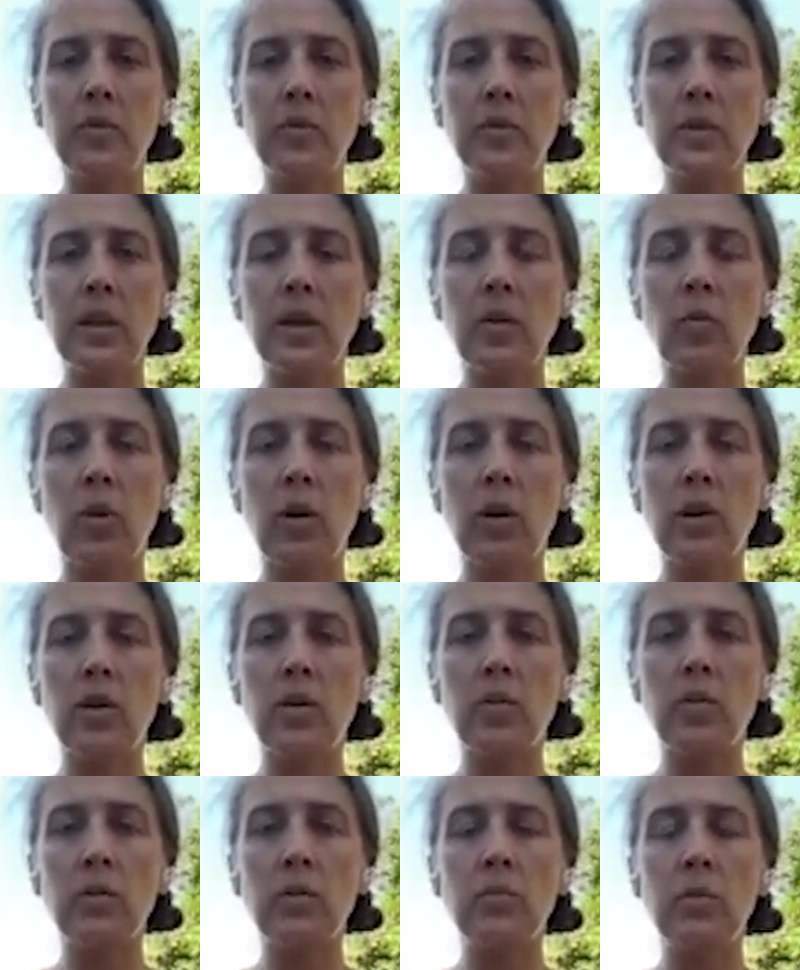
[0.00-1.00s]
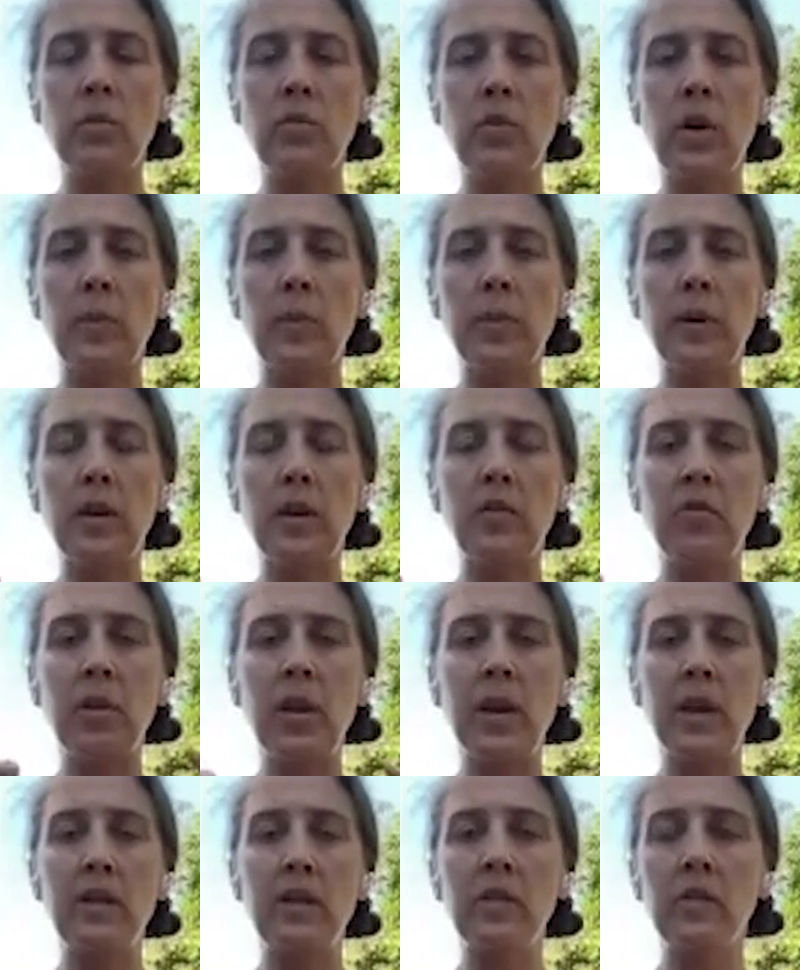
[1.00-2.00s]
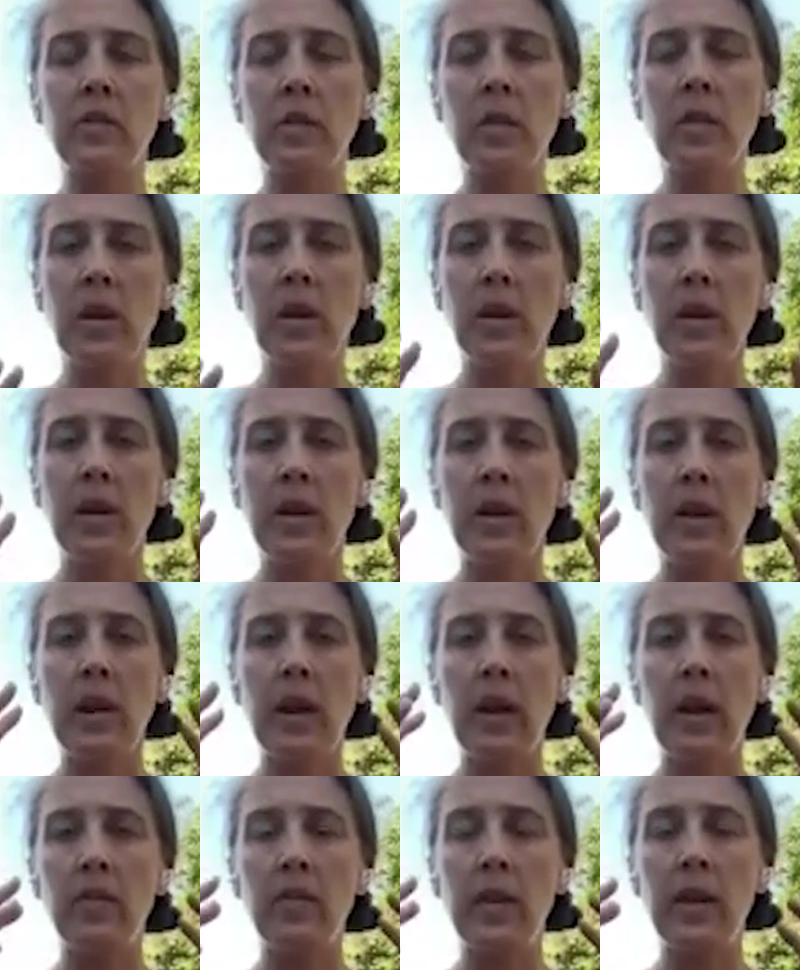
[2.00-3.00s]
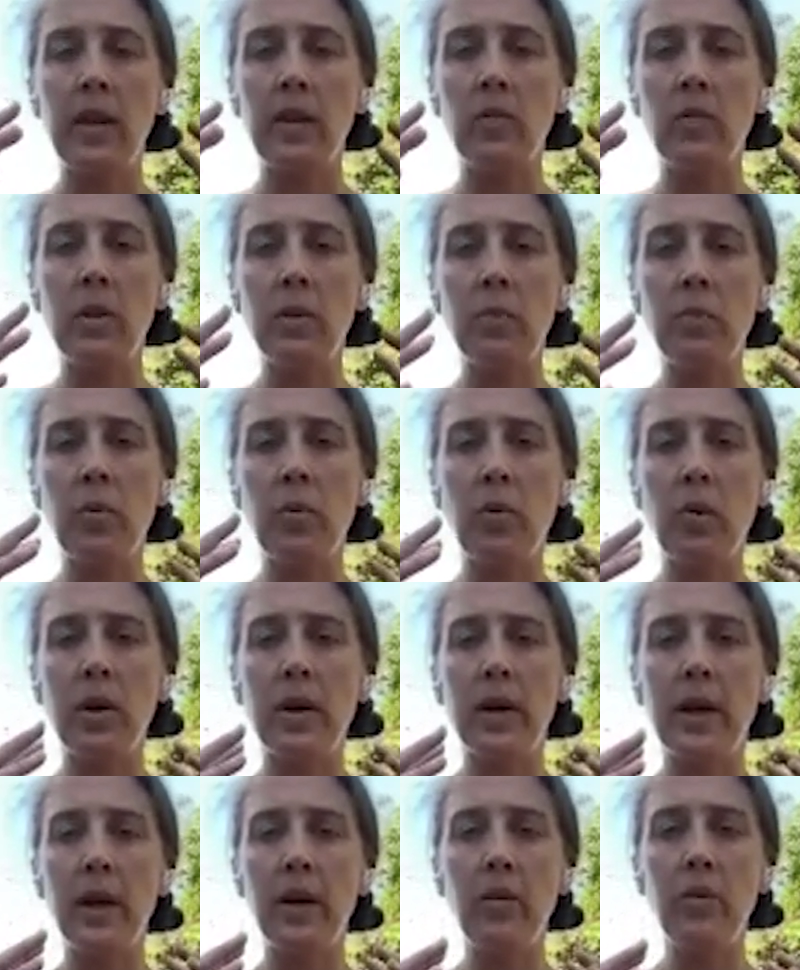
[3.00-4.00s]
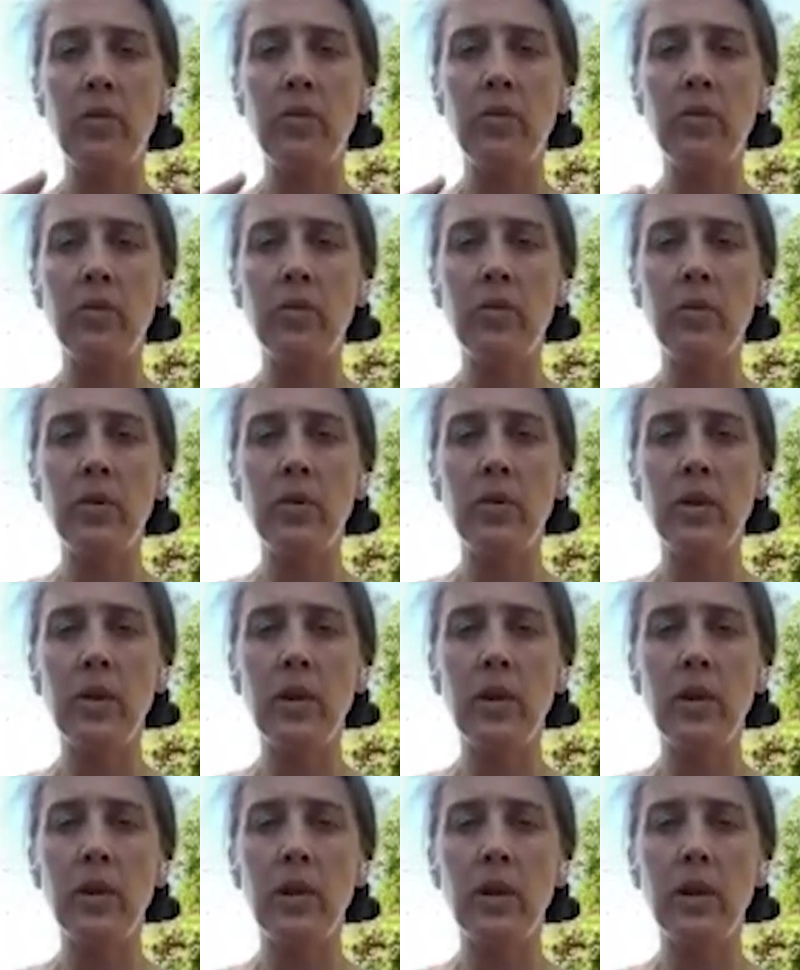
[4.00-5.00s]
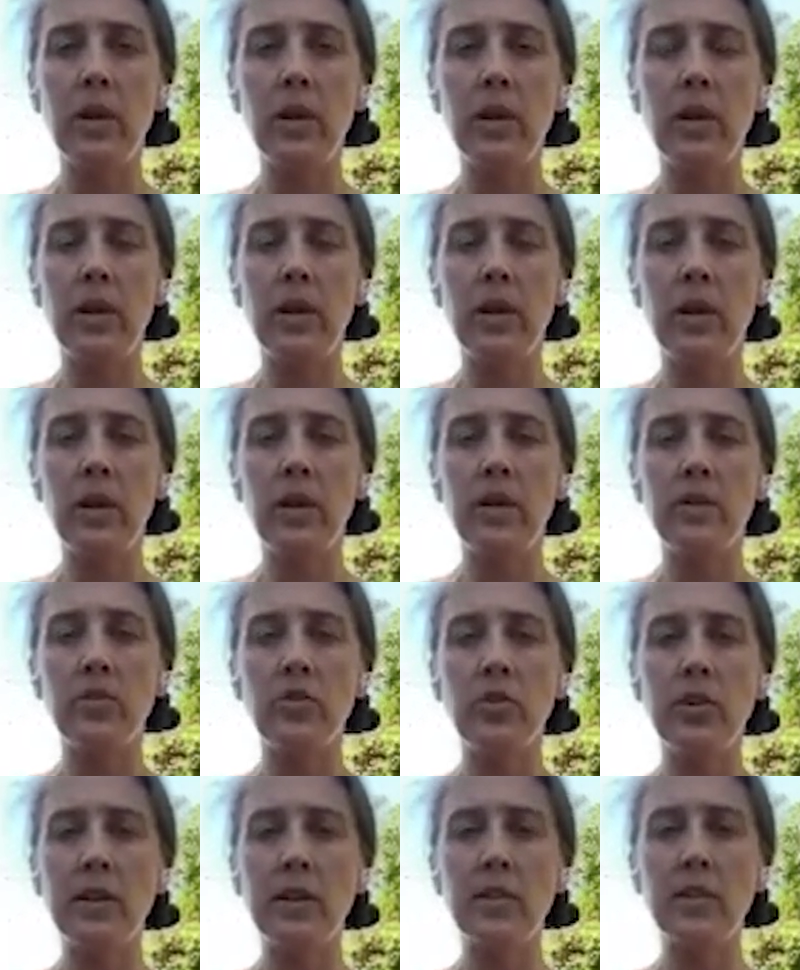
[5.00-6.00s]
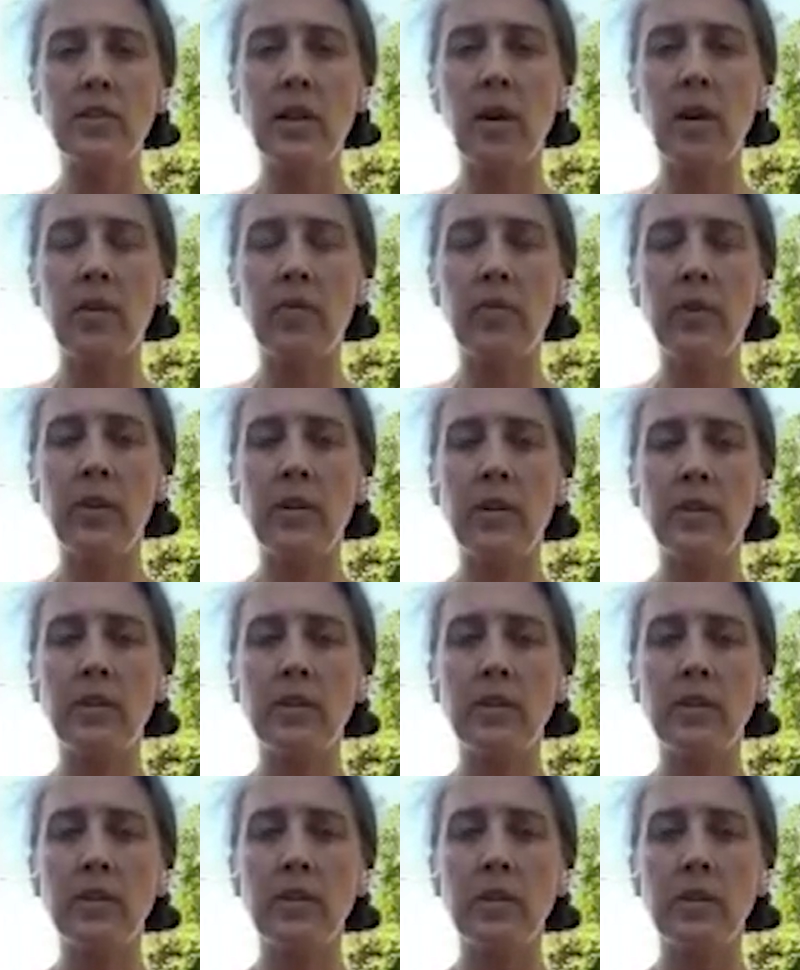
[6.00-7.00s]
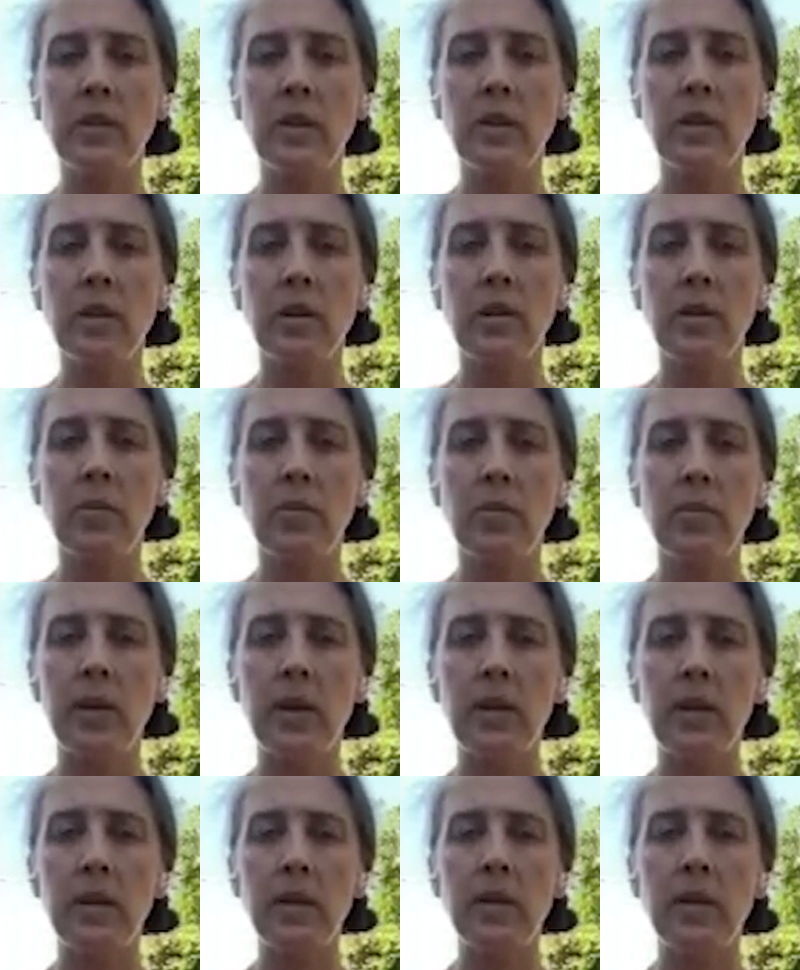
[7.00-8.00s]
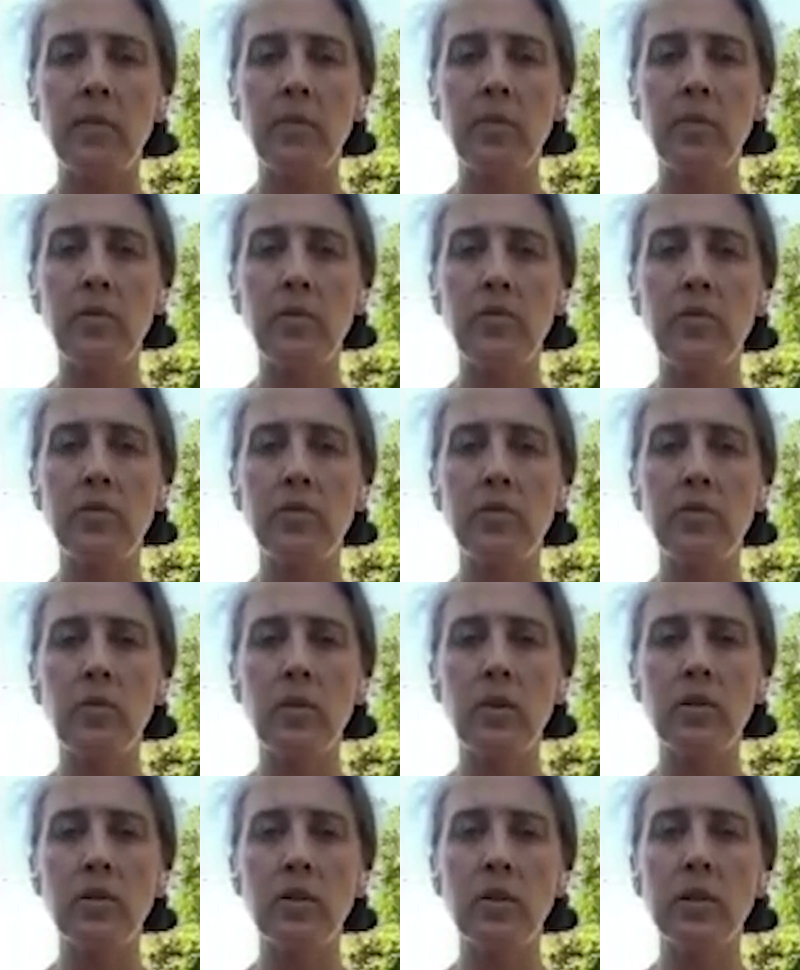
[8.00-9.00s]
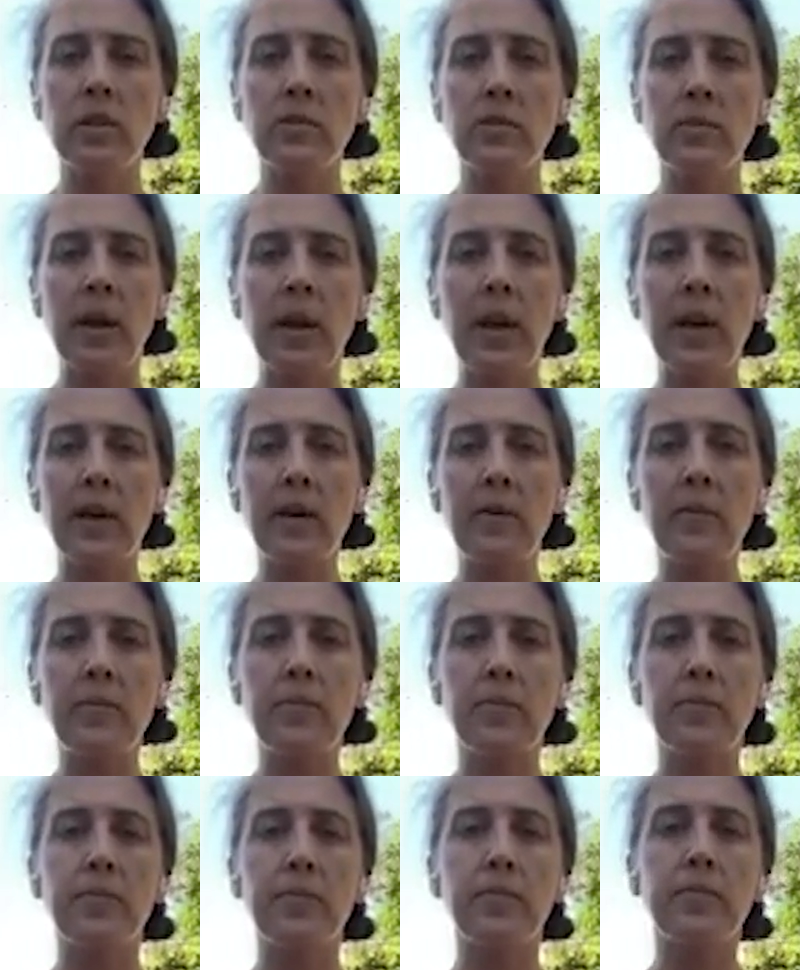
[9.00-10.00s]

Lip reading: just like water would move up in a vase. And then we pour it out, and chest softens, belly moves towards the spine.